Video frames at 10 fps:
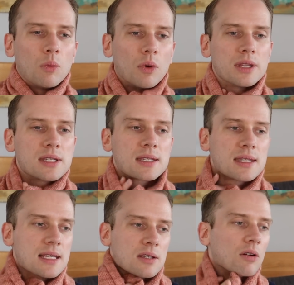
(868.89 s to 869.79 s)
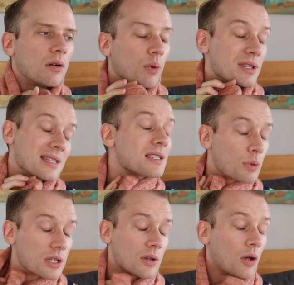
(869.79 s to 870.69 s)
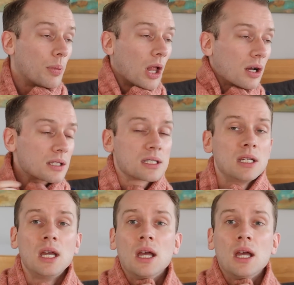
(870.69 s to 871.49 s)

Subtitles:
Once this one is all blocked,